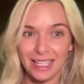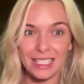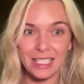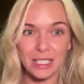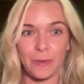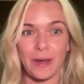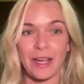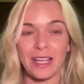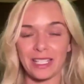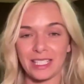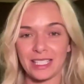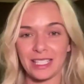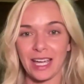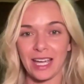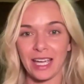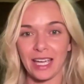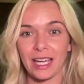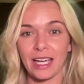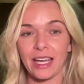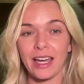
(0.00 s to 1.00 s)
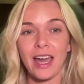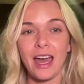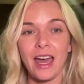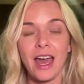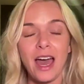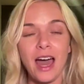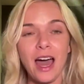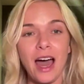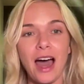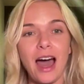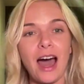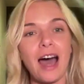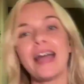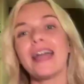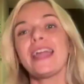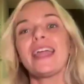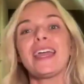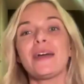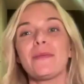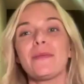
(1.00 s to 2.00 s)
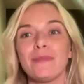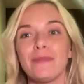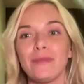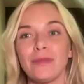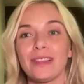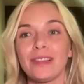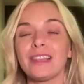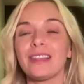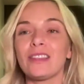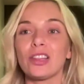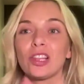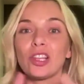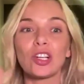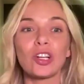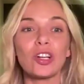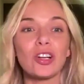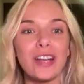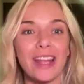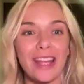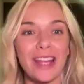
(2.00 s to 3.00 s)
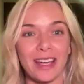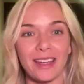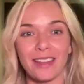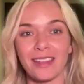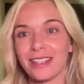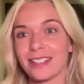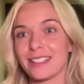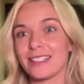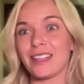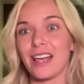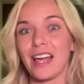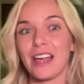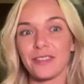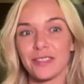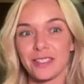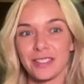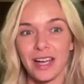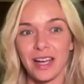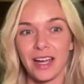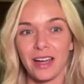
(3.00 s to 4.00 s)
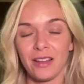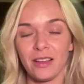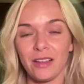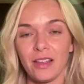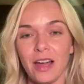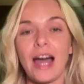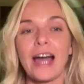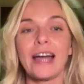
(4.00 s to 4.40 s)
this by saying I am learning this lifestyle.